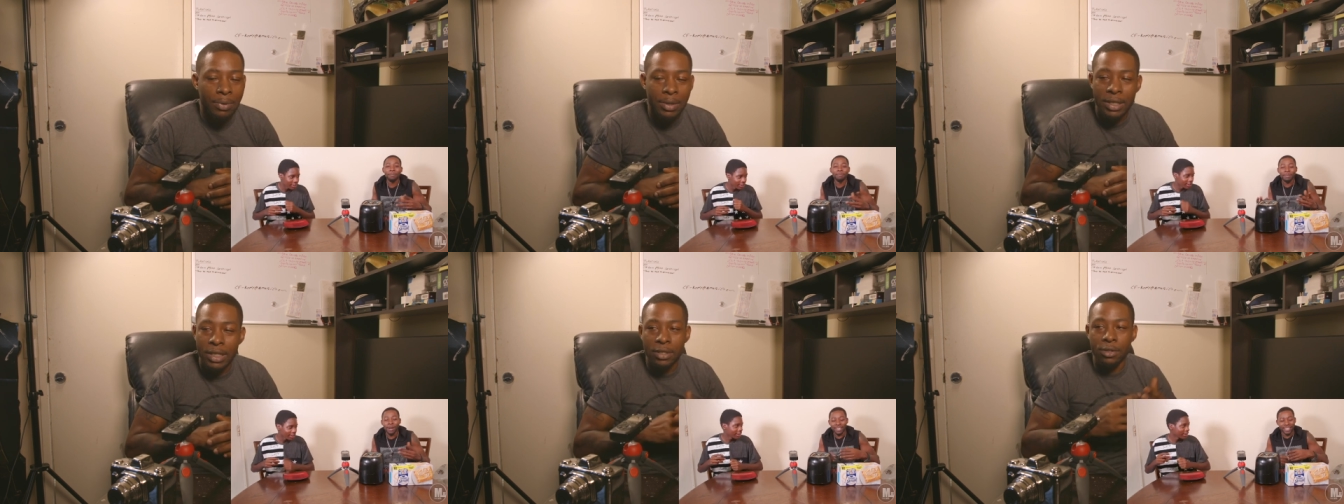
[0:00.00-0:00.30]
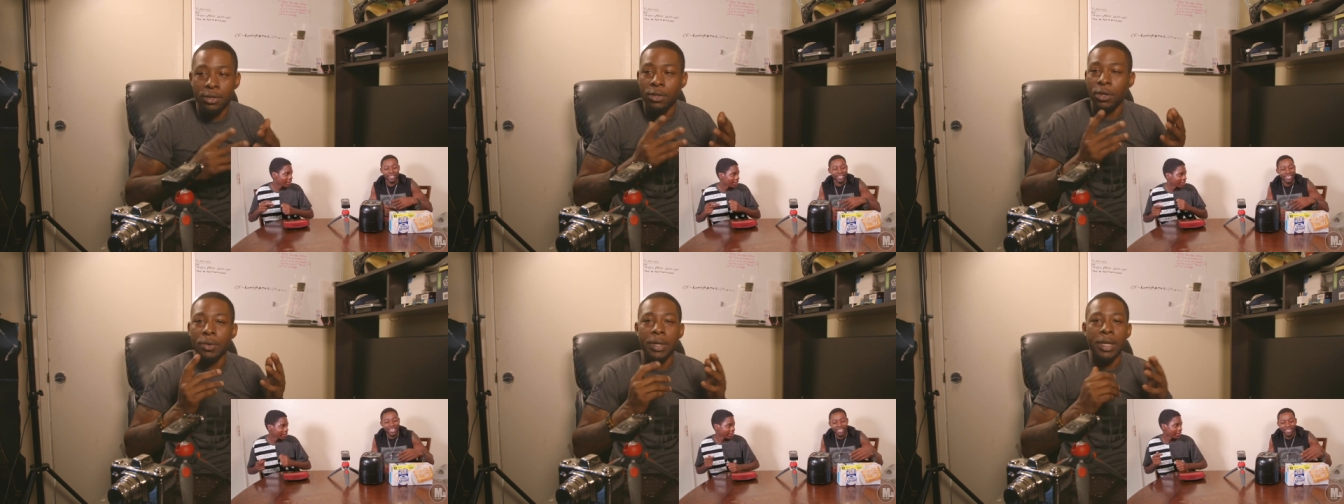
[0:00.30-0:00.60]
We
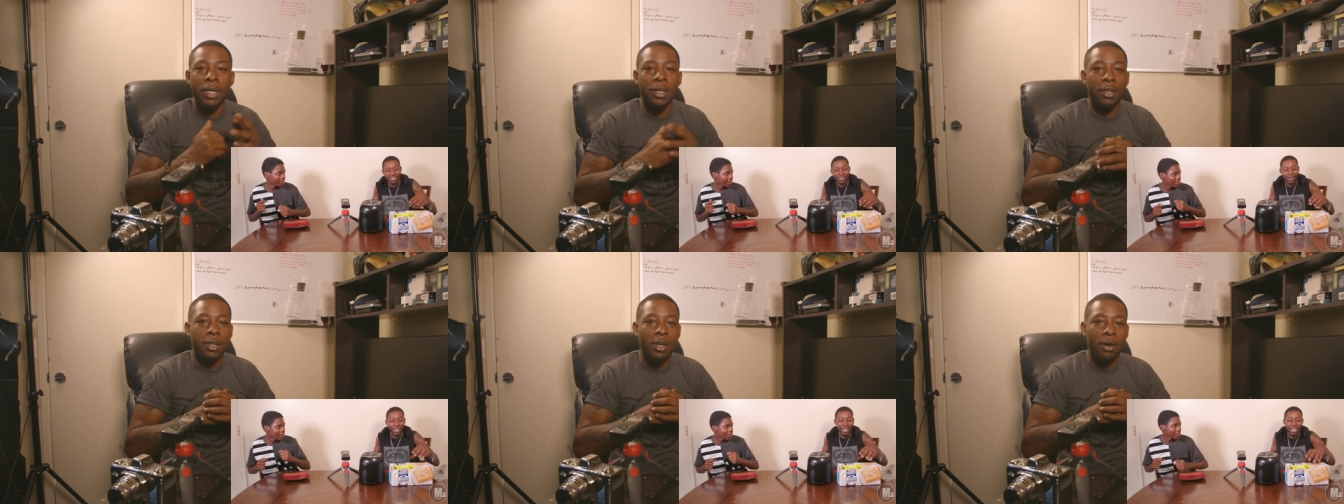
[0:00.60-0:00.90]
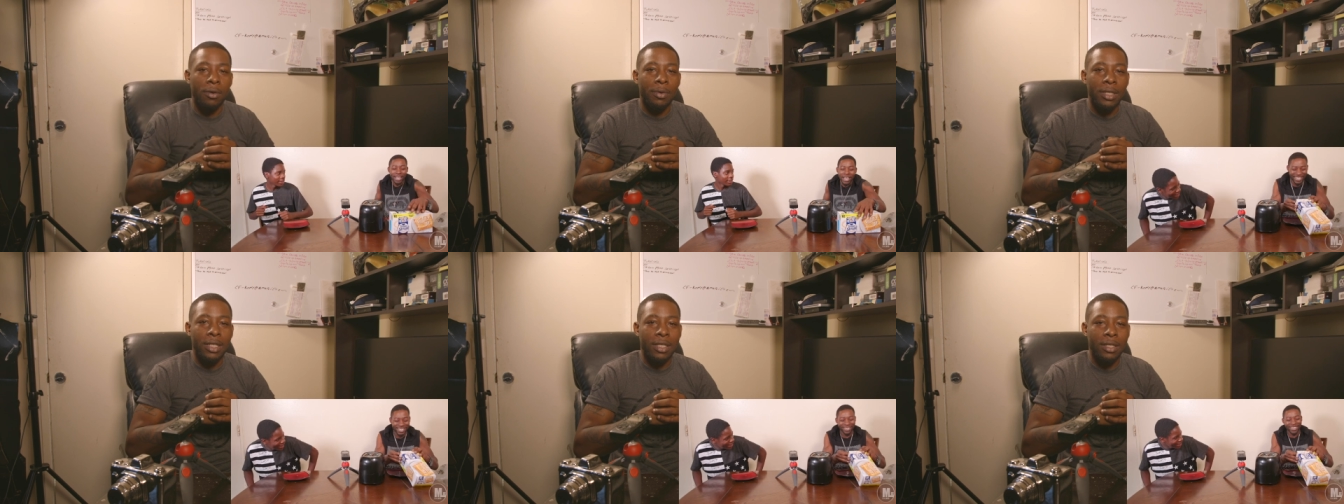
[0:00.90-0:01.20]
just do it. You
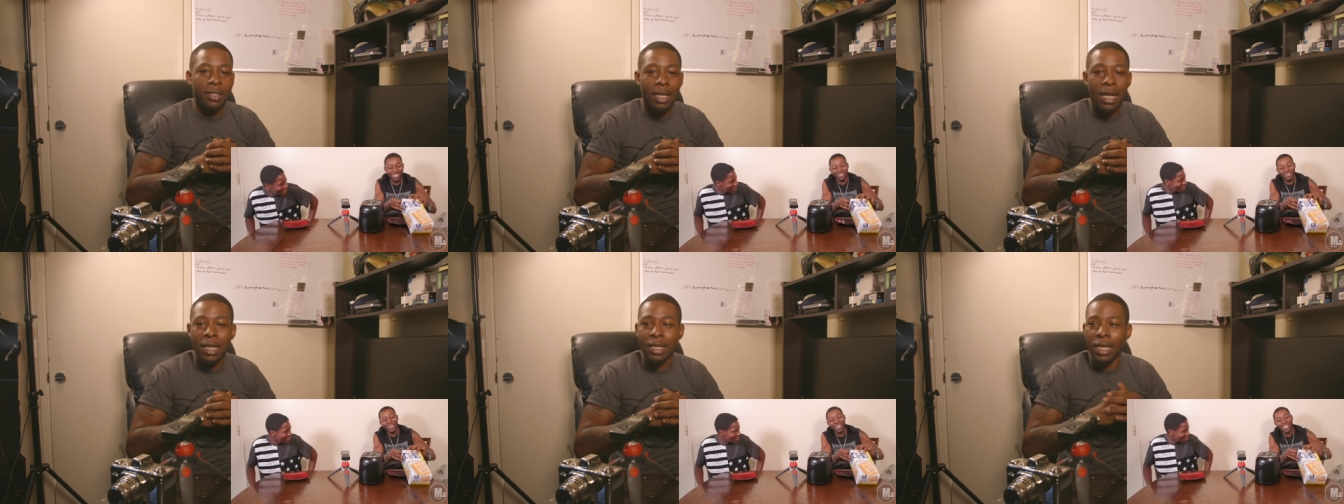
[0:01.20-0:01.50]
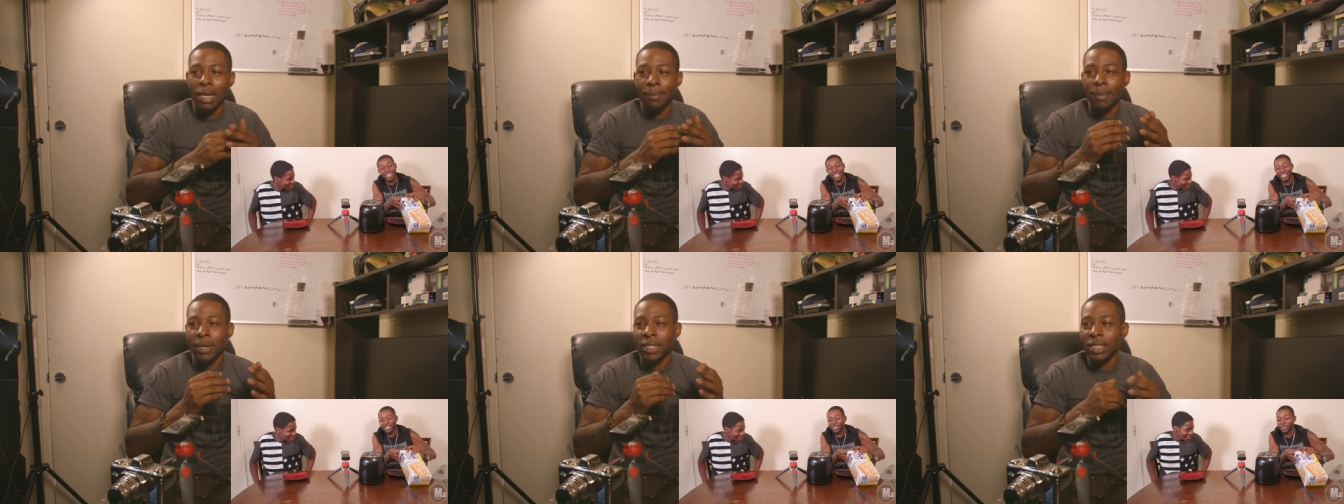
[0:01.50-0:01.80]
know, we just I
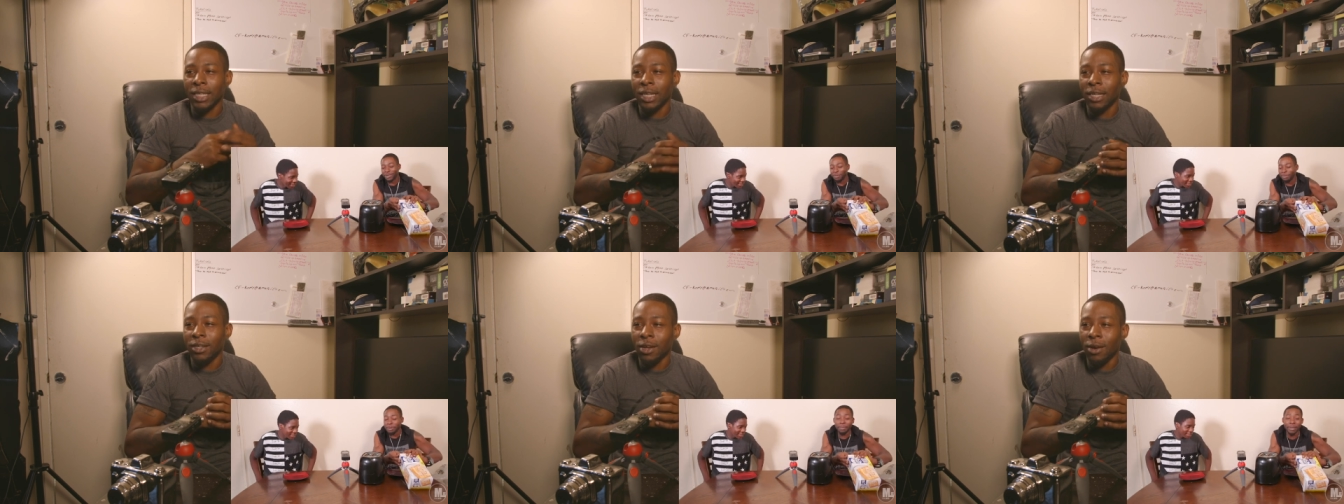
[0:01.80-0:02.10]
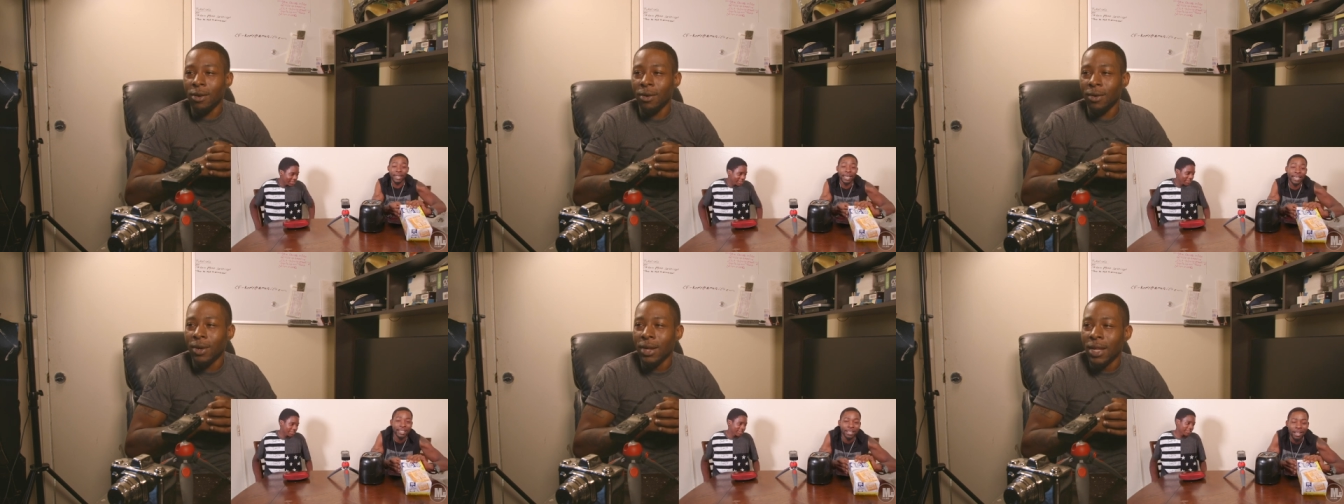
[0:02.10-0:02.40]
let my son
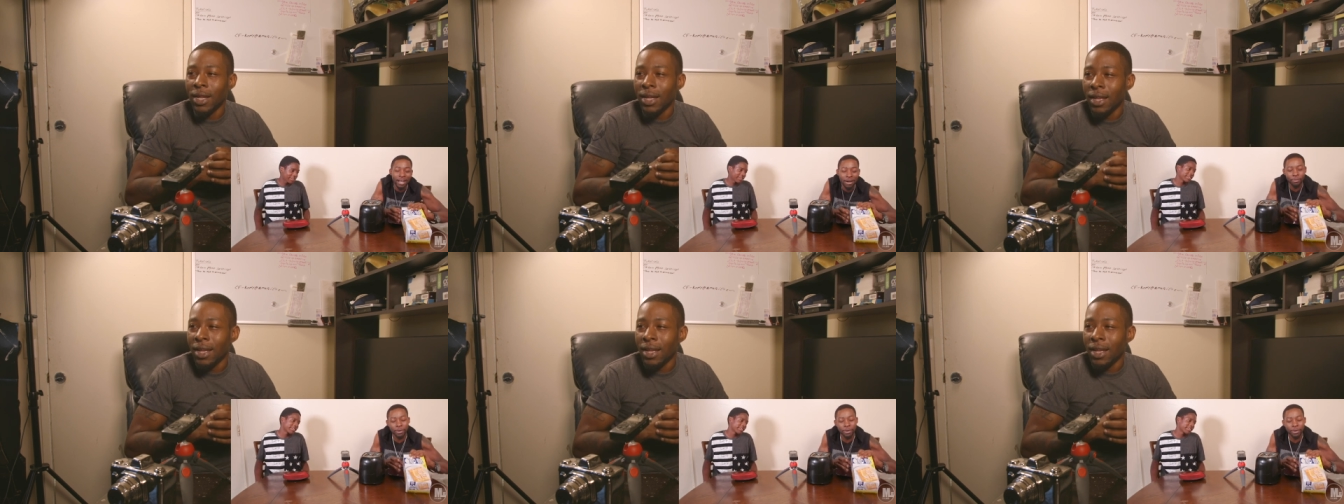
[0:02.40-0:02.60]
know